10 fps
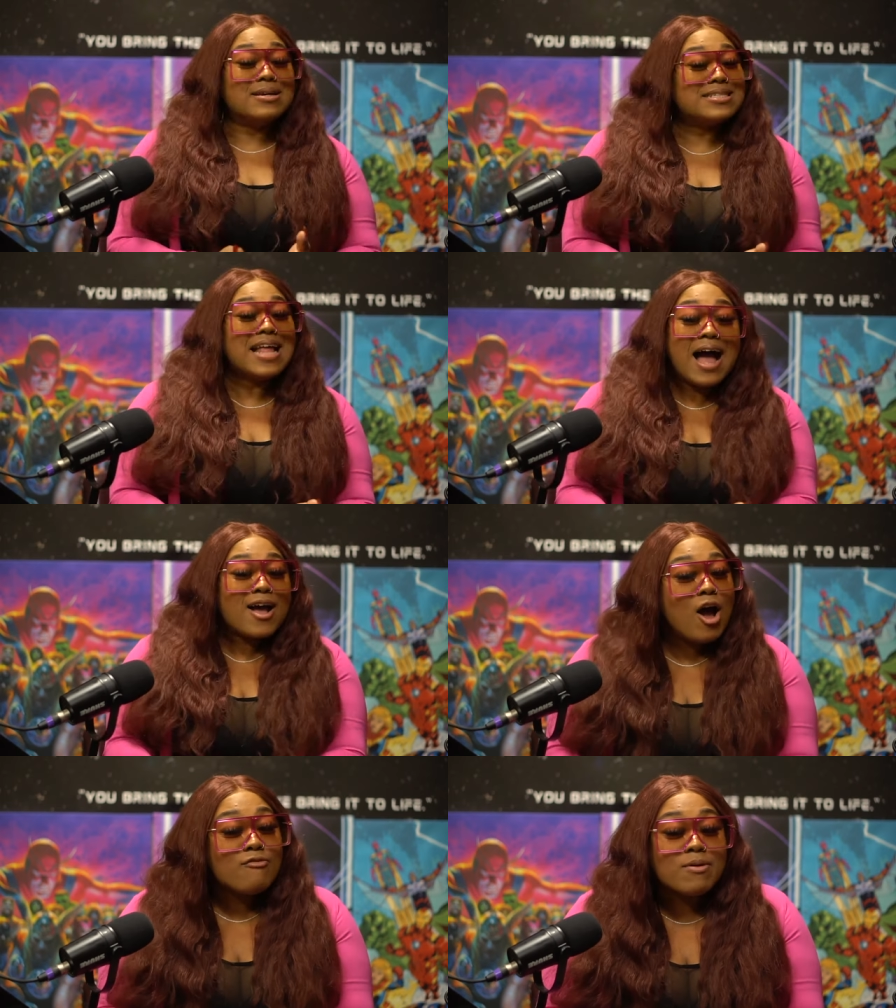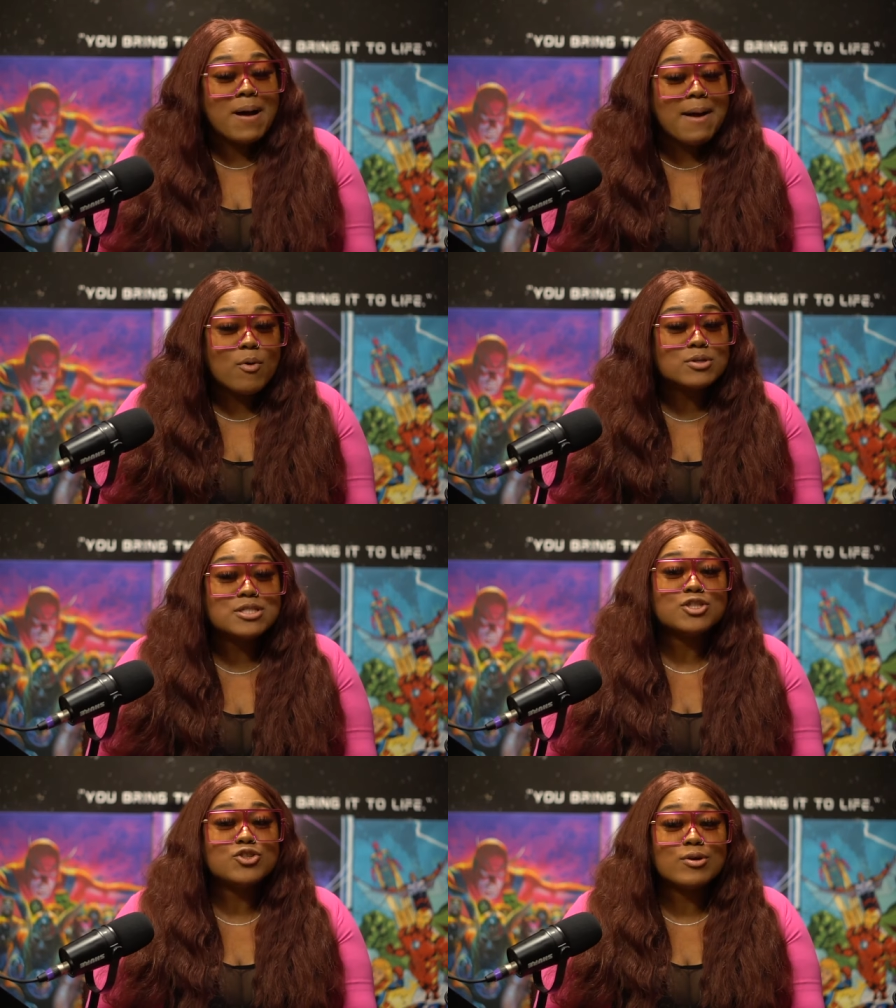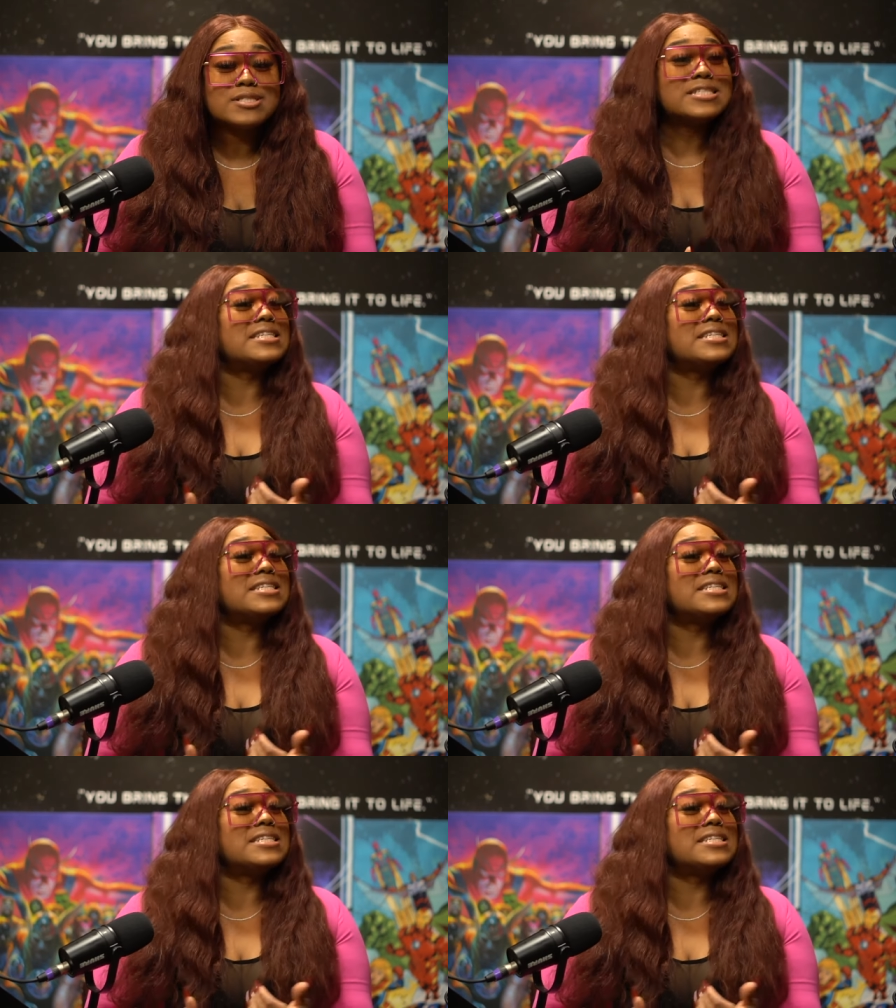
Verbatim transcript: It's not covered by most insurances.